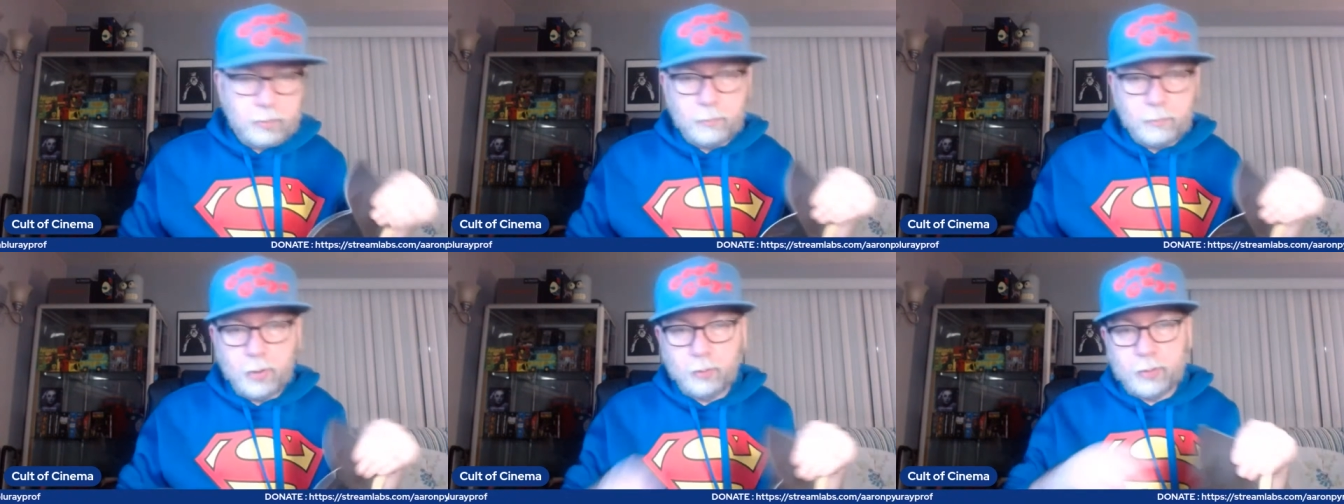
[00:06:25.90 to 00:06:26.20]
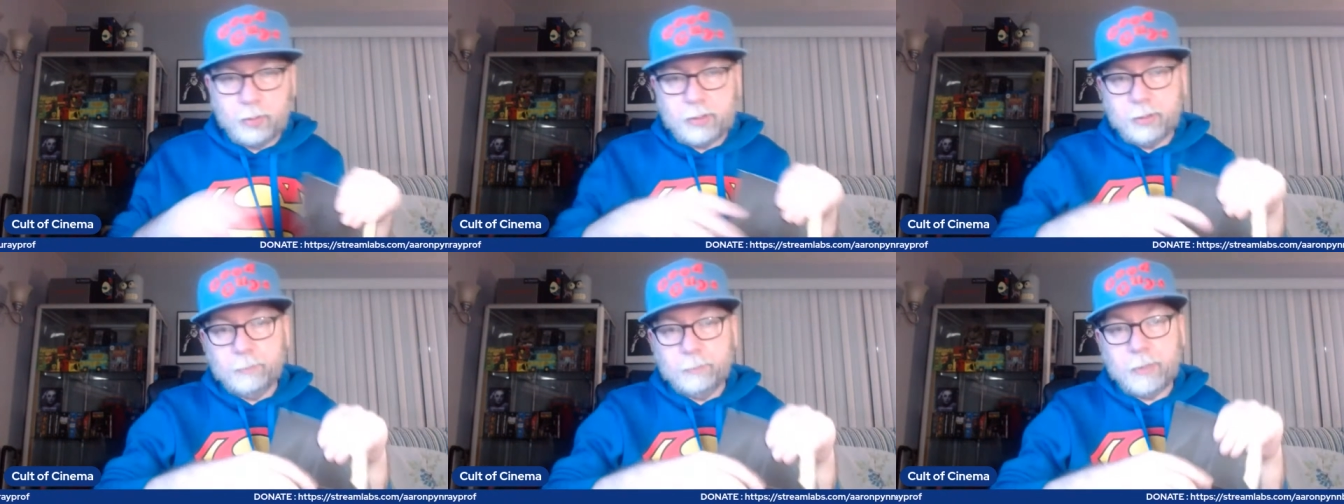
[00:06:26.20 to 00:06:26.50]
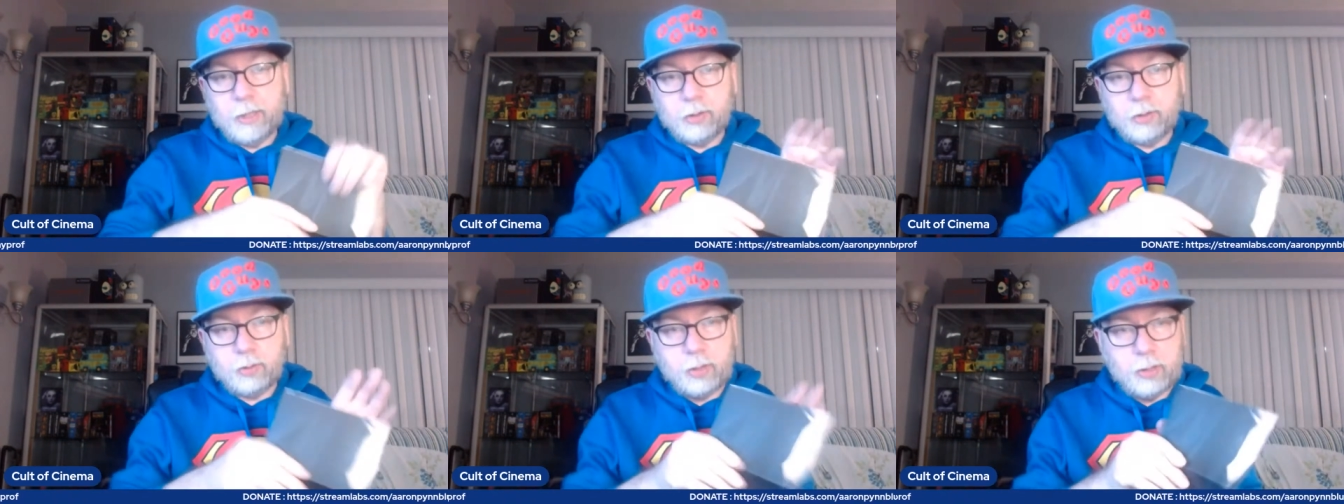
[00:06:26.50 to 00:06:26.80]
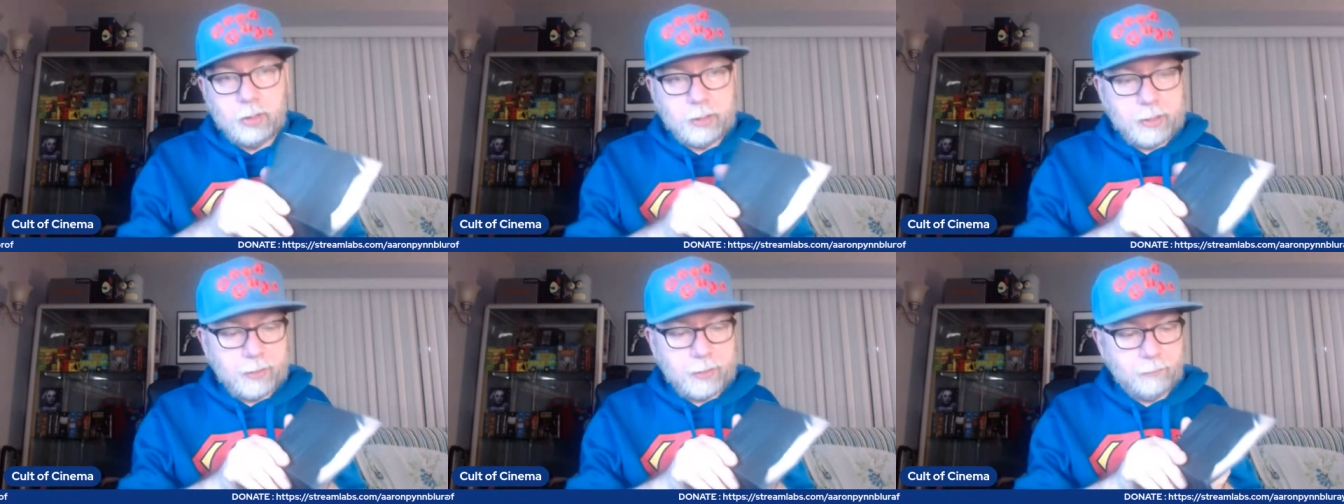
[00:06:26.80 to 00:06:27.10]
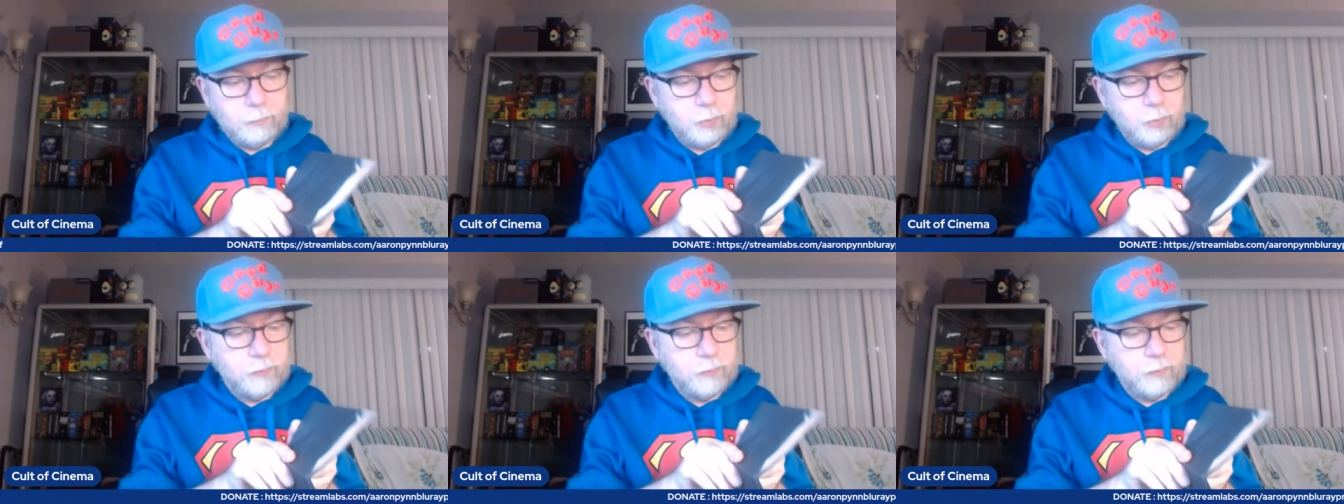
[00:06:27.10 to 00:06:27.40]
My weekly Patreon
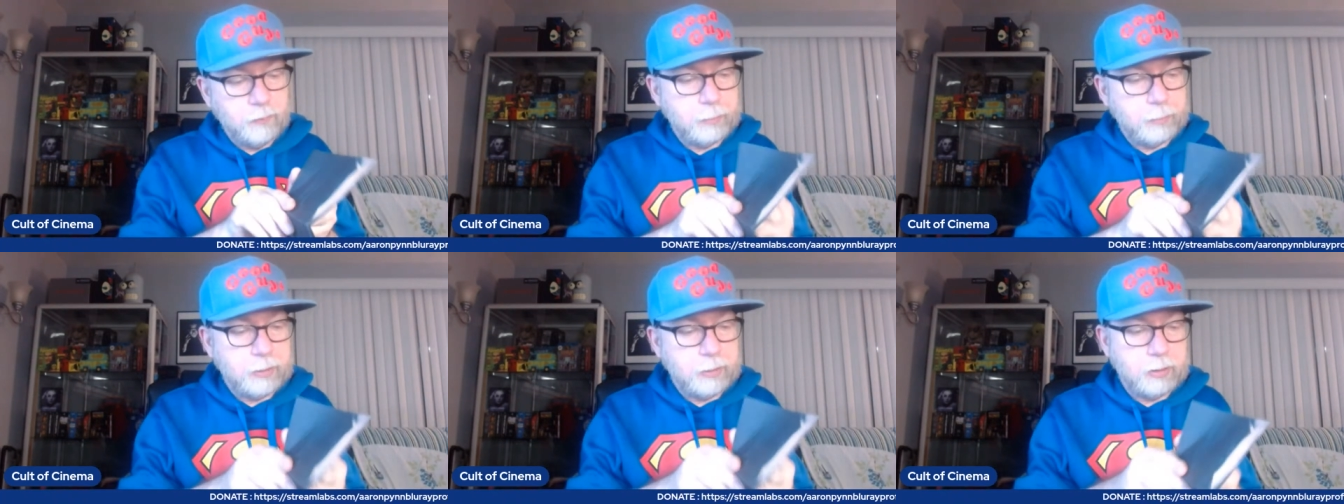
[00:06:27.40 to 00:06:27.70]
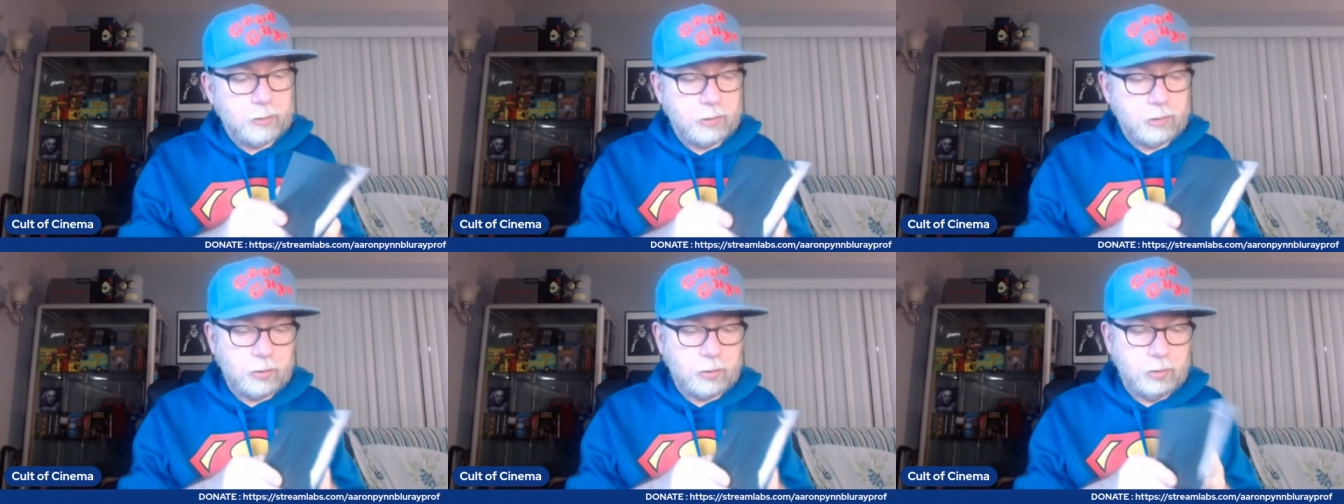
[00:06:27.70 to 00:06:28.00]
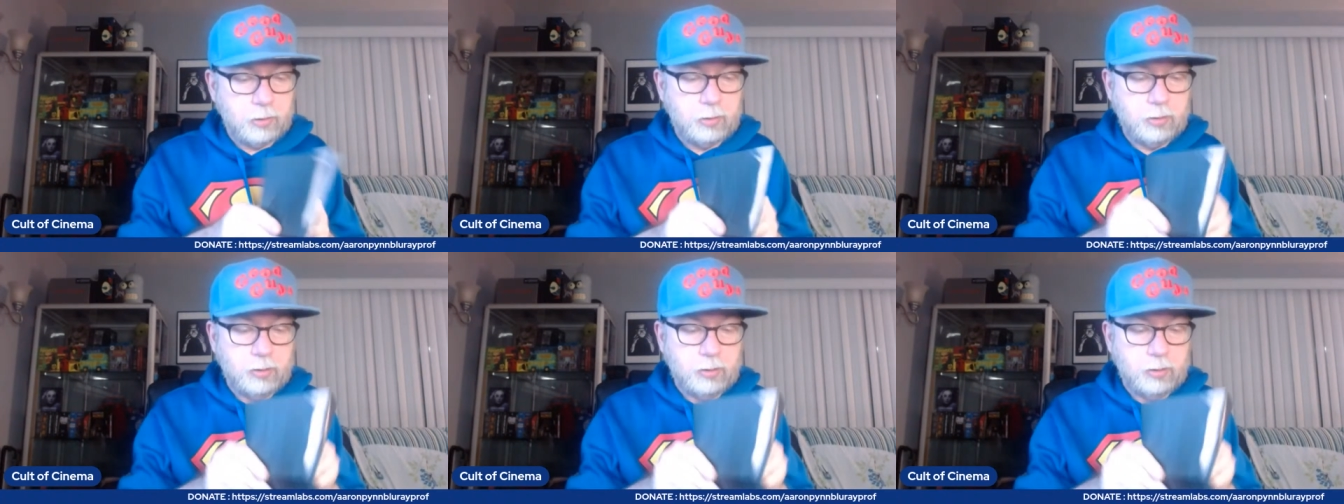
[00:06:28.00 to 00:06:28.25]
live movie club again. So